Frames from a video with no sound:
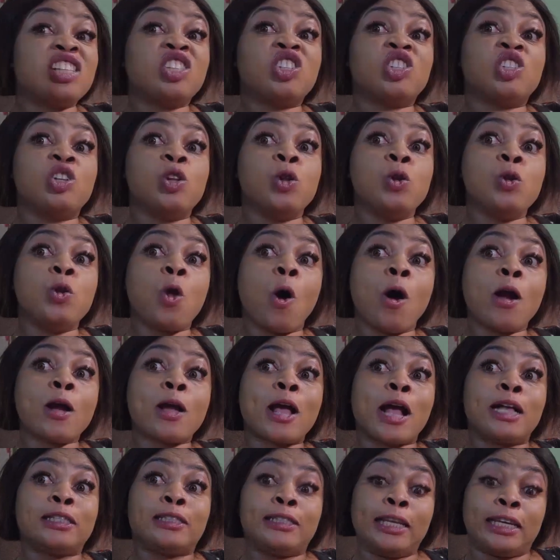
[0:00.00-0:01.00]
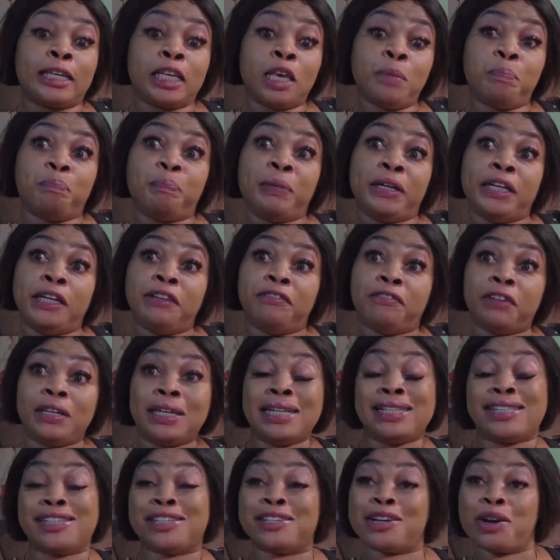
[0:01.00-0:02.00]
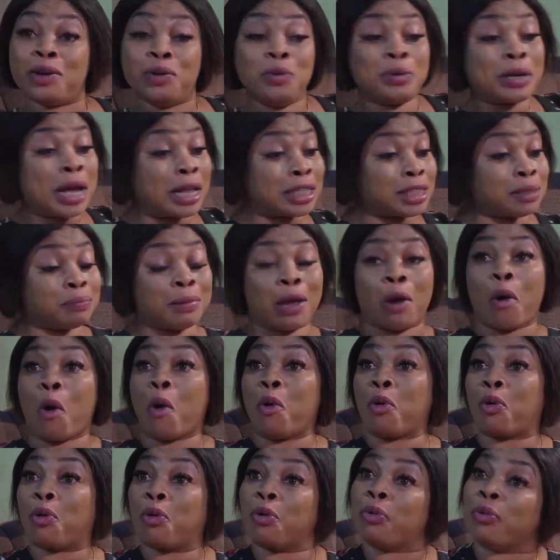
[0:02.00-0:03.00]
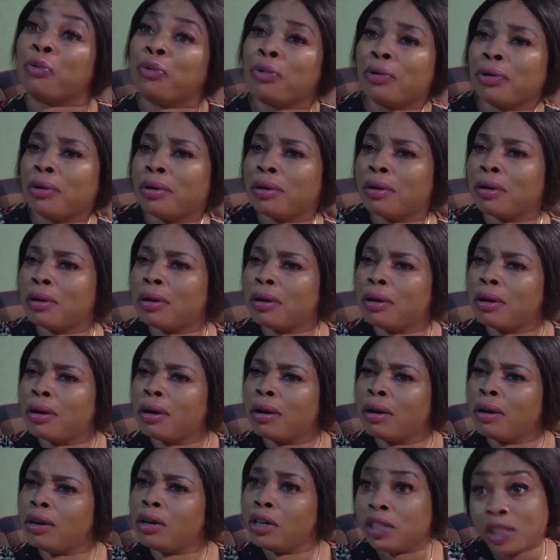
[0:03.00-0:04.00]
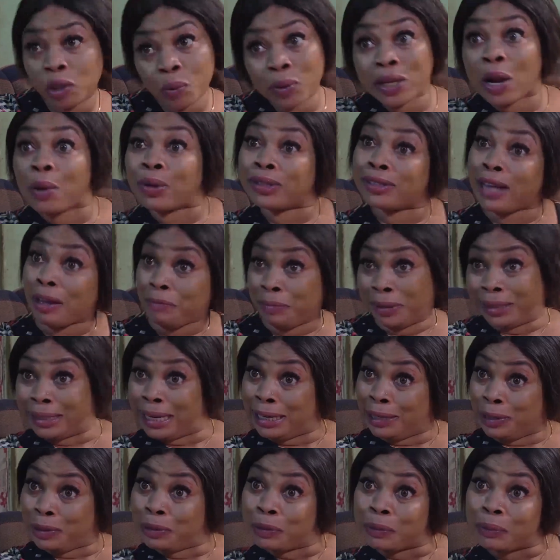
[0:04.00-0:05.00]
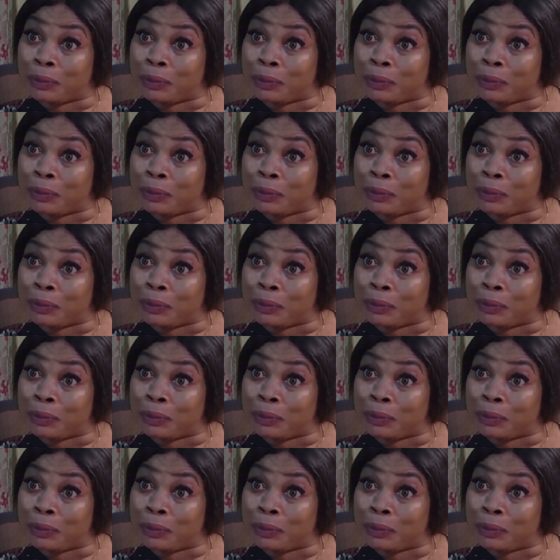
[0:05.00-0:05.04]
As long as they keep believing it. Girl, look at my uncle. You see what I've been telling